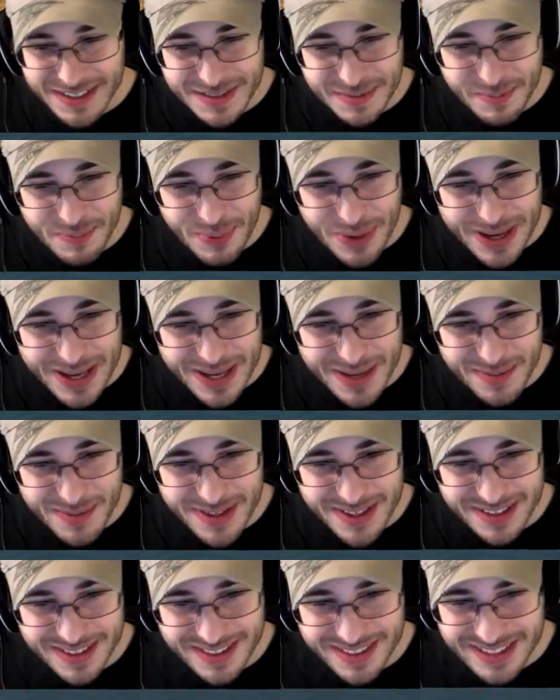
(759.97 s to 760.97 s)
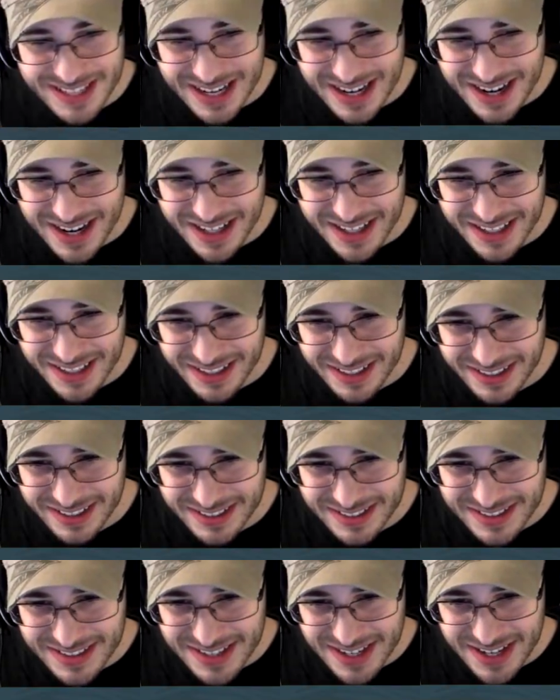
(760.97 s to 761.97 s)
it's a baby. It's tiny.
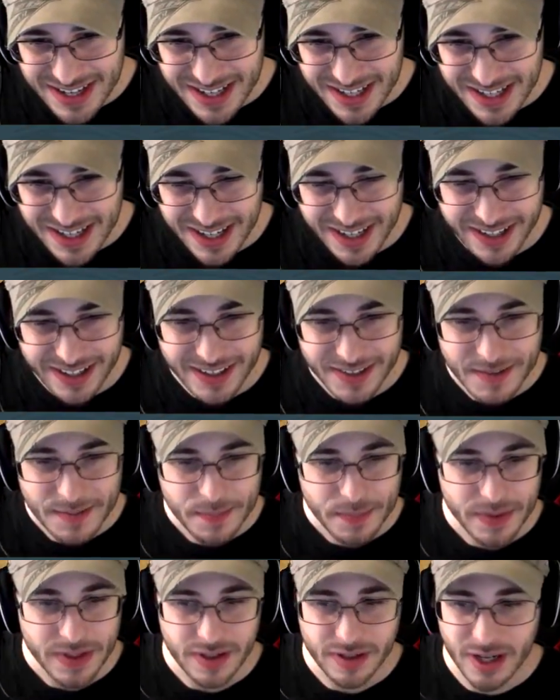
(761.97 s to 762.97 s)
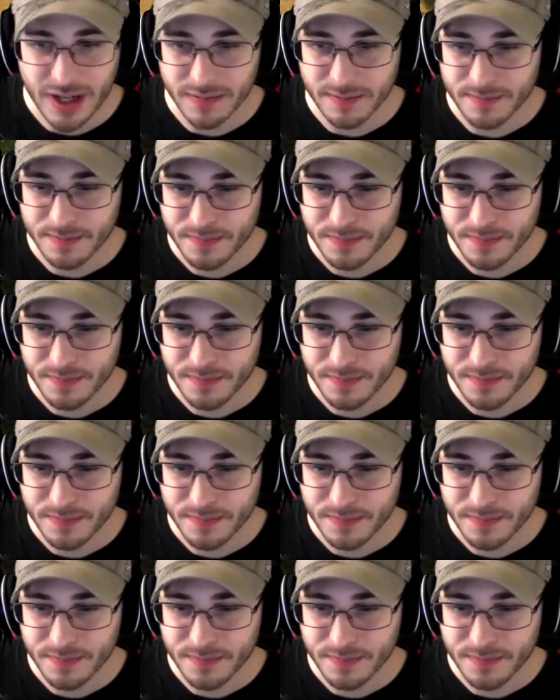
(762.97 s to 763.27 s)
It's a tiny guy. Okay.